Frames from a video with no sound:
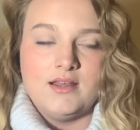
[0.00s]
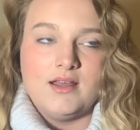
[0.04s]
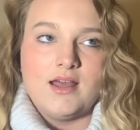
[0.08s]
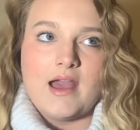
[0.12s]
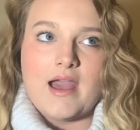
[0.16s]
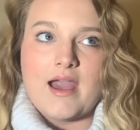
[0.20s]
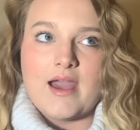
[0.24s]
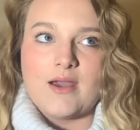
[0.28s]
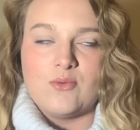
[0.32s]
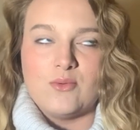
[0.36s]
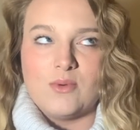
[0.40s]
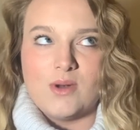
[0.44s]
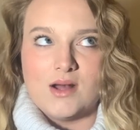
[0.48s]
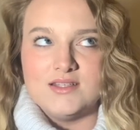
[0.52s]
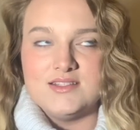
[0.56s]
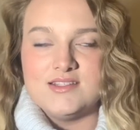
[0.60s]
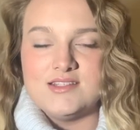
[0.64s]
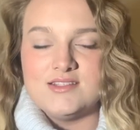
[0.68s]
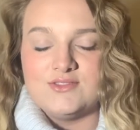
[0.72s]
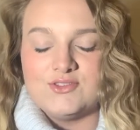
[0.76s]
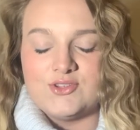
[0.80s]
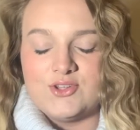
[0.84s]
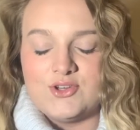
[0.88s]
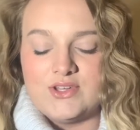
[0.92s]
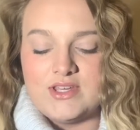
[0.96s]
I
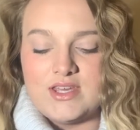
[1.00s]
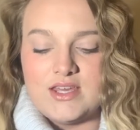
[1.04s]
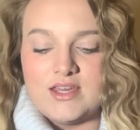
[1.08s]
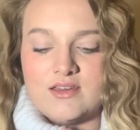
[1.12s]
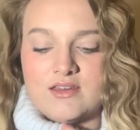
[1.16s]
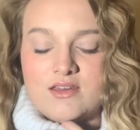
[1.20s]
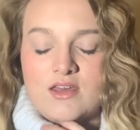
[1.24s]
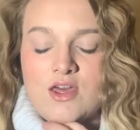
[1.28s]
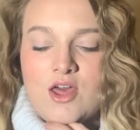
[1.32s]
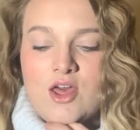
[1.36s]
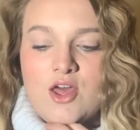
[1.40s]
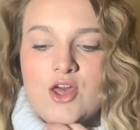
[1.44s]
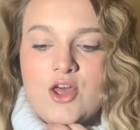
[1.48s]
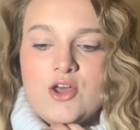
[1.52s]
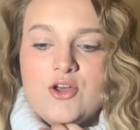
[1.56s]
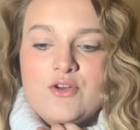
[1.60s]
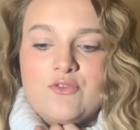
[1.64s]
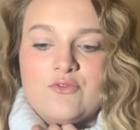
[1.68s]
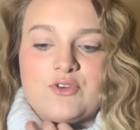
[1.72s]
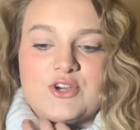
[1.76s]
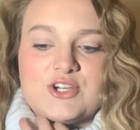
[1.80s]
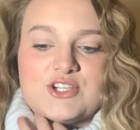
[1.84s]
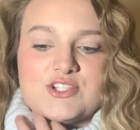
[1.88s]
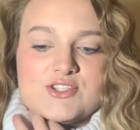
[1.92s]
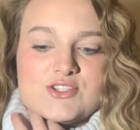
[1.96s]
wasn't looking
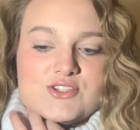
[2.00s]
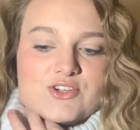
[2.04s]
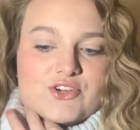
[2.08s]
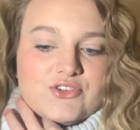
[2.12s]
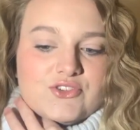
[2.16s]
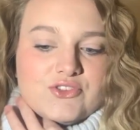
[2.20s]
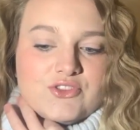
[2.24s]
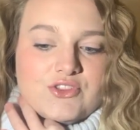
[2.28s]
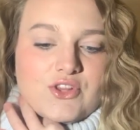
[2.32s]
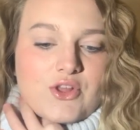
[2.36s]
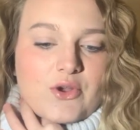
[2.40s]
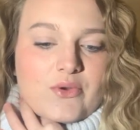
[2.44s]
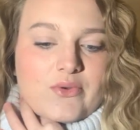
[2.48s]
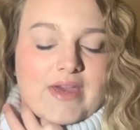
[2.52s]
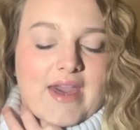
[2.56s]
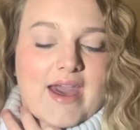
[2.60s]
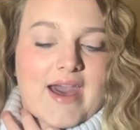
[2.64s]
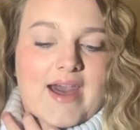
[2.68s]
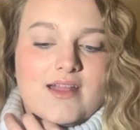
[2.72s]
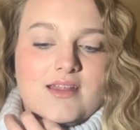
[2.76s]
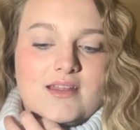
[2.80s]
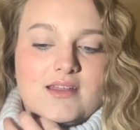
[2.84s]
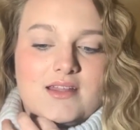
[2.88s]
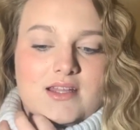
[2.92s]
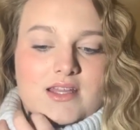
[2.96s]
for a certain
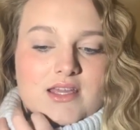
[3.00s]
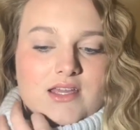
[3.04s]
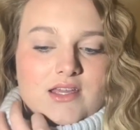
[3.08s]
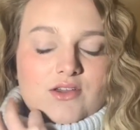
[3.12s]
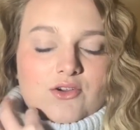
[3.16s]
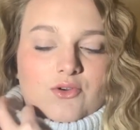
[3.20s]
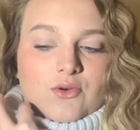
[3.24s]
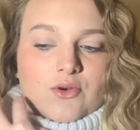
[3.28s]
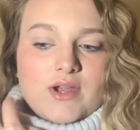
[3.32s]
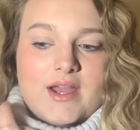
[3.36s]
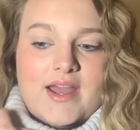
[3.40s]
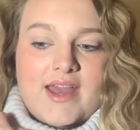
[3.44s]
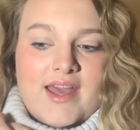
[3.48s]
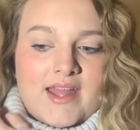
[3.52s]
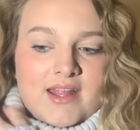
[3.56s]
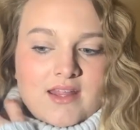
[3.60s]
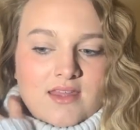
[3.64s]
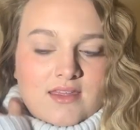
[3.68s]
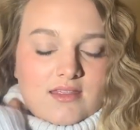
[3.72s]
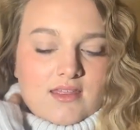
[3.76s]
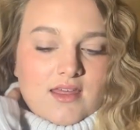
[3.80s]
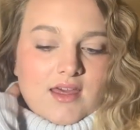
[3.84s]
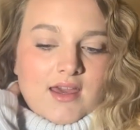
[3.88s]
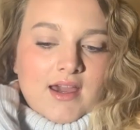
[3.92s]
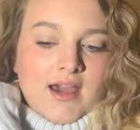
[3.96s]
locality or
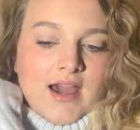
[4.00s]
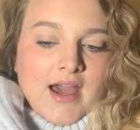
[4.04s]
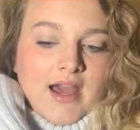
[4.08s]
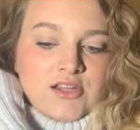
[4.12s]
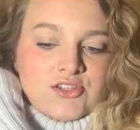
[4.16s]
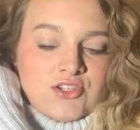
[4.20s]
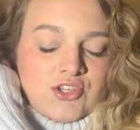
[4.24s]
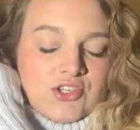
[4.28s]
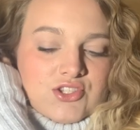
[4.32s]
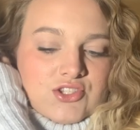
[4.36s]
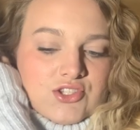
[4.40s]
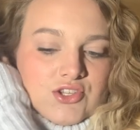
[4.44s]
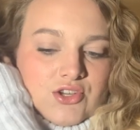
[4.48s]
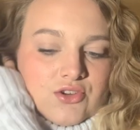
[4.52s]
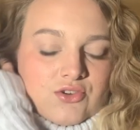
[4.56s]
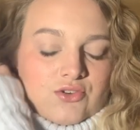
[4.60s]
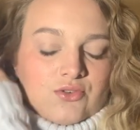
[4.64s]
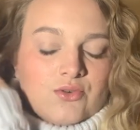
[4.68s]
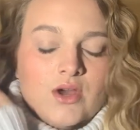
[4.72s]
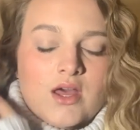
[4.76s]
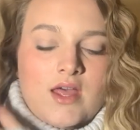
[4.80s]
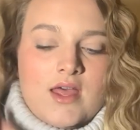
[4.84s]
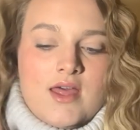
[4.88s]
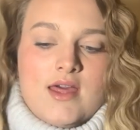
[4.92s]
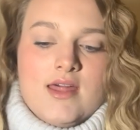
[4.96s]
anything. I just know
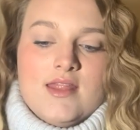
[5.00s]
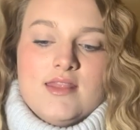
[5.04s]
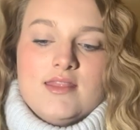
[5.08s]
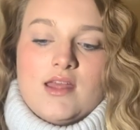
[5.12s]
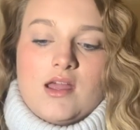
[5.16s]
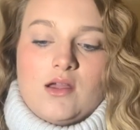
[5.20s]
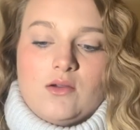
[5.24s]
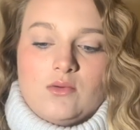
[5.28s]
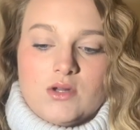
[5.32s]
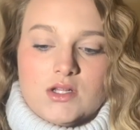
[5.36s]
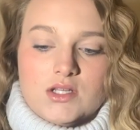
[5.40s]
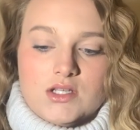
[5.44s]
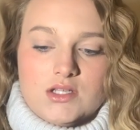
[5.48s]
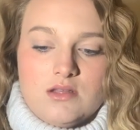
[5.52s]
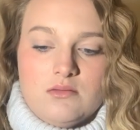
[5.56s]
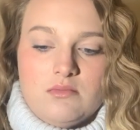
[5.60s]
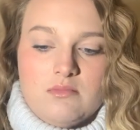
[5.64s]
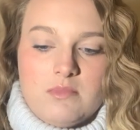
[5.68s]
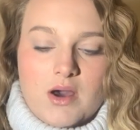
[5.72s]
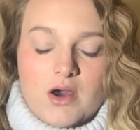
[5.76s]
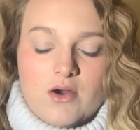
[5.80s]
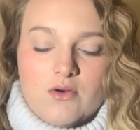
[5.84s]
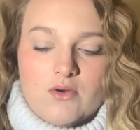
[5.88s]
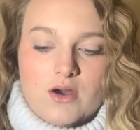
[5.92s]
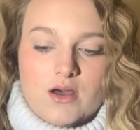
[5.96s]
that I wanted a
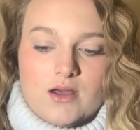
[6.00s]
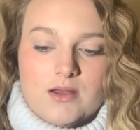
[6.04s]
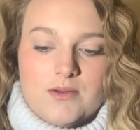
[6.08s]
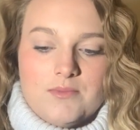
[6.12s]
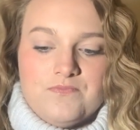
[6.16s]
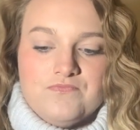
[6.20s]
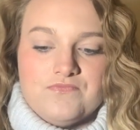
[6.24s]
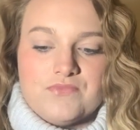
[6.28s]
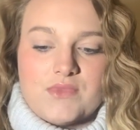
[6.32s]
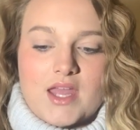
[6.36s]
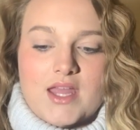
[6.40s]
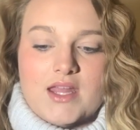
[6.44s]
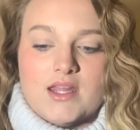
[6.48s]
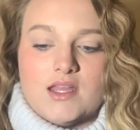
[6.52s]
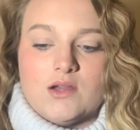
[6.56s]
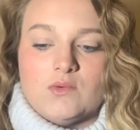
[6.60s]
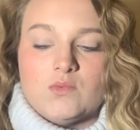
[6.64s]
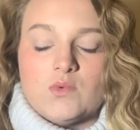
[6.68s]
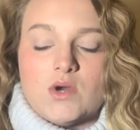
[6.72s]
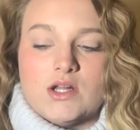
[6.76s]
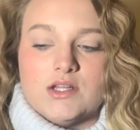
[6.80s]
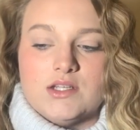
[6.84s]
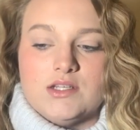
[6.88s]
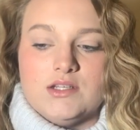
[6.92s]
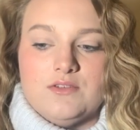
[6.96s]
boa and I
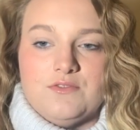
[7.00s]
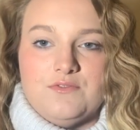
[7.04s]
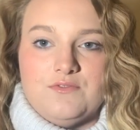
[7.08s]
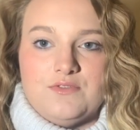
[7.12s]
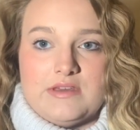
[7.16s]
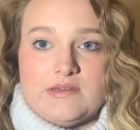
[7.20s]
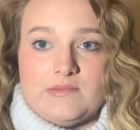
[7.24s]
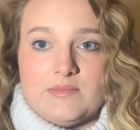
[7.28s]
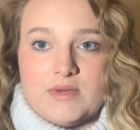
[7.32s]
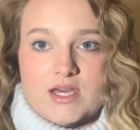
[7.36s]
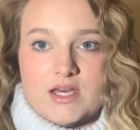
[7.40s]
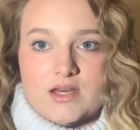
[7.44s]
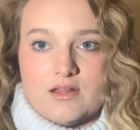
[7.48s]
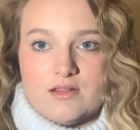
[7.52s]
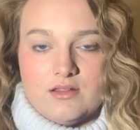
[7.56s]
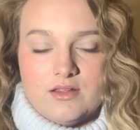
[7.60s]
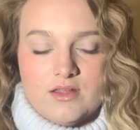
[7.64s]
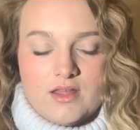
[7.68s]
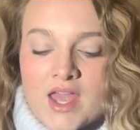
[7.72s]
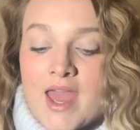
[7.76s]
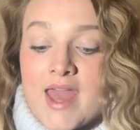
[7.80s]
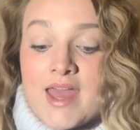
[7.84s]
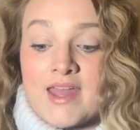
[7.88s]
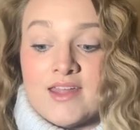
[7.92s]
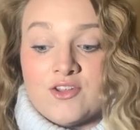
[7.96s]
wanted a female.
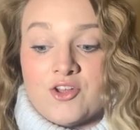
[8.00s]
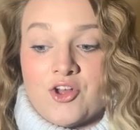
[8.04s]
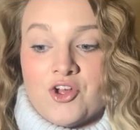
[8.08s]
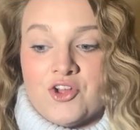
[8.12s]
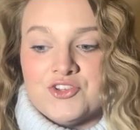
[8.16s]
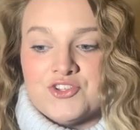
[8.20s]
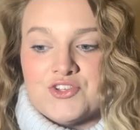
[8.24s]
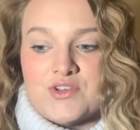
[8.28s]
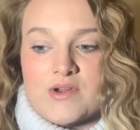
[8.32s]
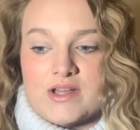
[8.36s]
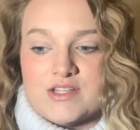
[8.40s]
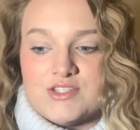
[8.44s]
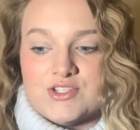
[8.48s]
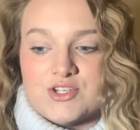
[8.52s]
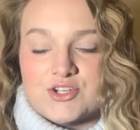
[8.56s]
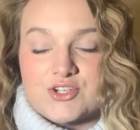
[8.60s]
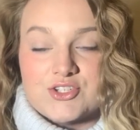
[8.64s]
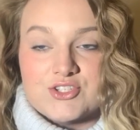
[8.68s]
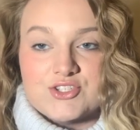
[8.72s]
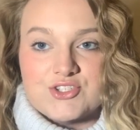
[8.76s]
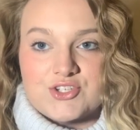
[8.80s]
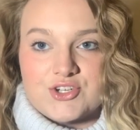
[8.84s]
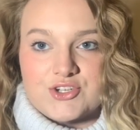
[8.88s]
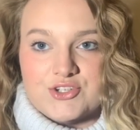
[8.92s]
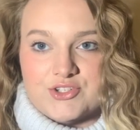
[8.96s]
And also I took a
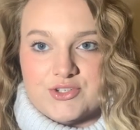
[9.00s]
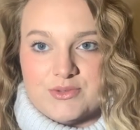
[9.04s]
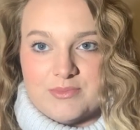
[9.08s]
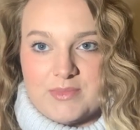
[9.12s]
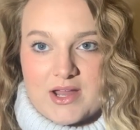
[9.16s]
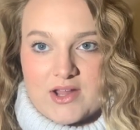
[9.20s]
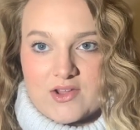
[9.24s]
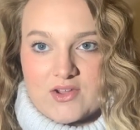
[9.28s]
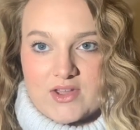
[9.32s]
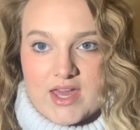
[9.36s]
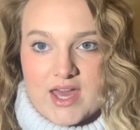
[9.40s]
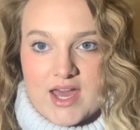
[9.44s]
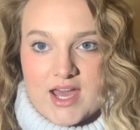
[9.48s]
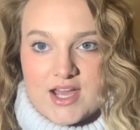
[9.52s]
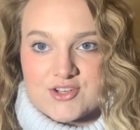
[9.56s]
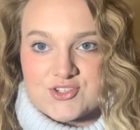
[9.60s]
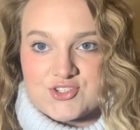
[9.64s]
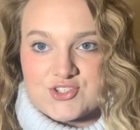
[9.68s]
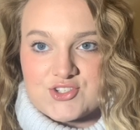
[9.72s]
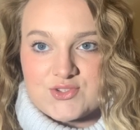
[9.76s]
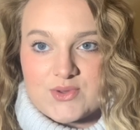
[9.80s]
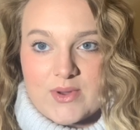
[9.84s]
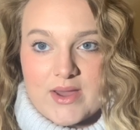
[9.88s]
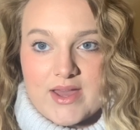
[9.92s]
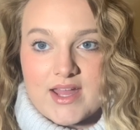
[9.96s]
certain amount of
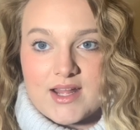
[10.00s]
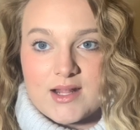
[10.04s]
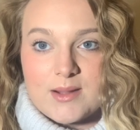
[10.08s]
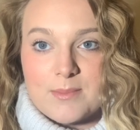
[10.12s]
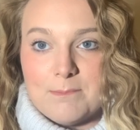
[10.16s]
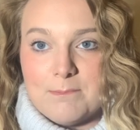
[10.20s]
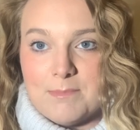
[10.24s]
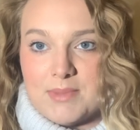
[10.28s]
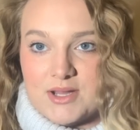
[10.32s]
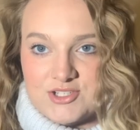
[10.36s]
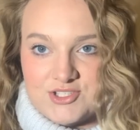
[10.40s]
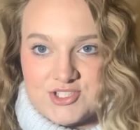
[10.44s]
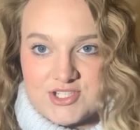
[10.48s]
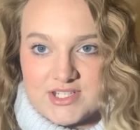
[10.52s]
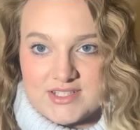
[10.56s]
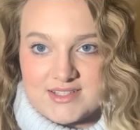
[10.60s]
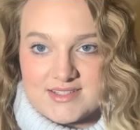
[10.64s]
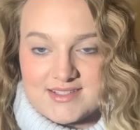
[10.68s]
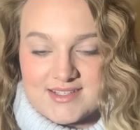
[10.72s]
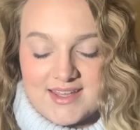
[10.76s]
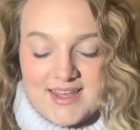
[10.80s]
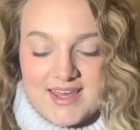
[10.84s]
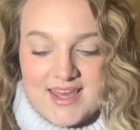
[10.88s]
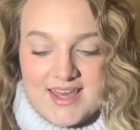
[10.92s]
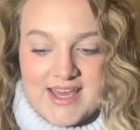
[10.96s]
cash, so I had a budget
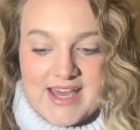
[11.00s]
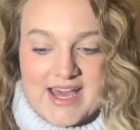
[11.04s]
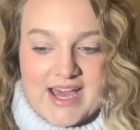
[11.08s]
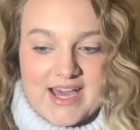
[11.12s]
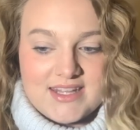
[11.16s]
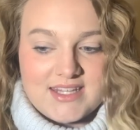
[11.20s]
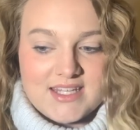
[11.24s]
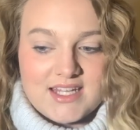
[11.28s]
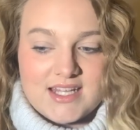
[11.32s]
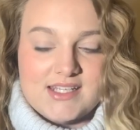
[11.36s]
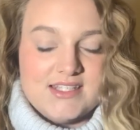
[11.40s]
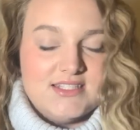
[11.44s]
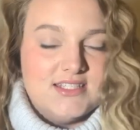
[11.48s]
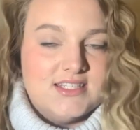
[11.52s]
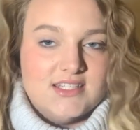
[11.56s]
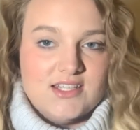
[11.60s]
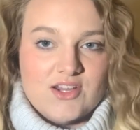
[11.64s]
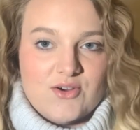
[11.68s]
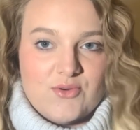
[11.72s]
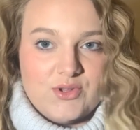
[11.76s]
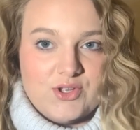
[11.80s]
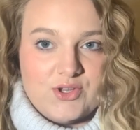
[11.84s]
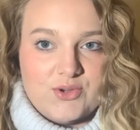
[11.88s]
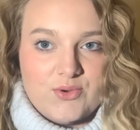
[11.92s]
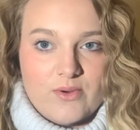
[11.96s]
that I did not
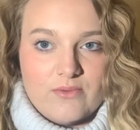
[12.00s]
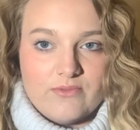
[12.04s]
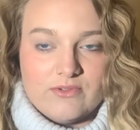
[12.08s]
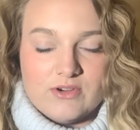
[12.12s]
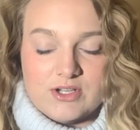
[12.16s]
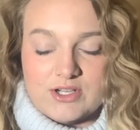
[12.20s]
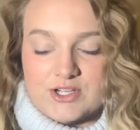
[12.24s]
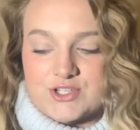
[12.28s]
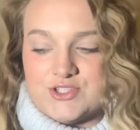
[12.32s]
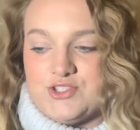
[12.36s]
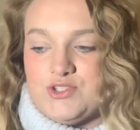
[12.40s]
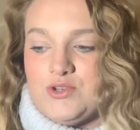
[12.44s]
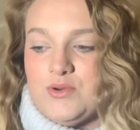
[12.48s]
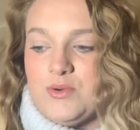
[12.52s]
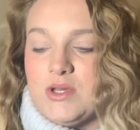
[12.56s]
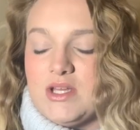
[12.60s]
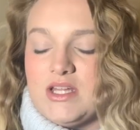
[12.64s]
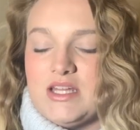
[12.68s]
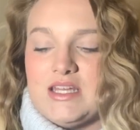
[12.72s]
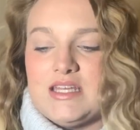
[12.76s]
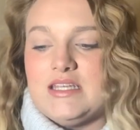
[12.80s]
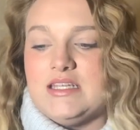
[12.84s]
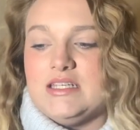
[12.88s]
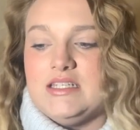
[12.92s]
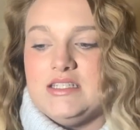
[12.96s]
want to go over, because you could
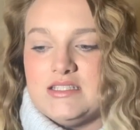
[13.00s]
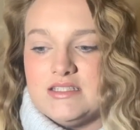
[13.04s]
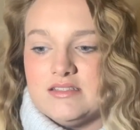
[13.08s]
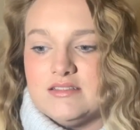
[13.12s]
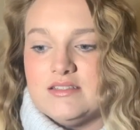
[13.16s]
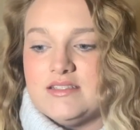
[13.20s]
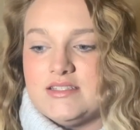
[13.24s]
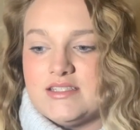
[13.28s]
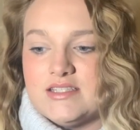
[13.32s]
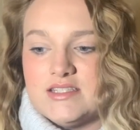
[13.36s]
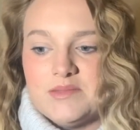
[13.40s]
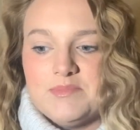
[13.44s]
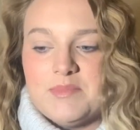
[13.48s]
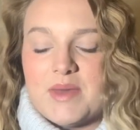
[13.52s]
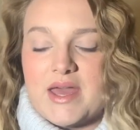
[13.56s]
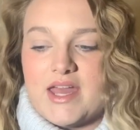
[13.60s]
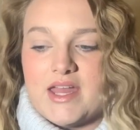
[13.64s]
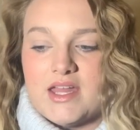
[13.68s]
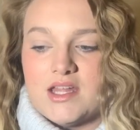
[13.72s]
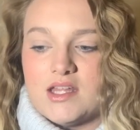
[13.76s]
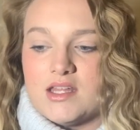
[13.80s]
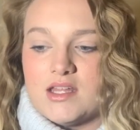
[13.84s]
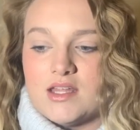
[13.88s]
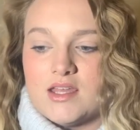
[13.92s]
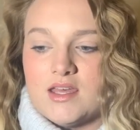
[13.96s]
easily
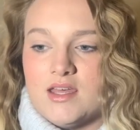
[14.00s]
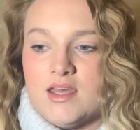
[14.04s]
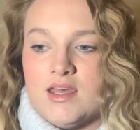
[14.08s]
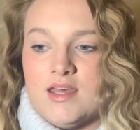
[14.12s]
spend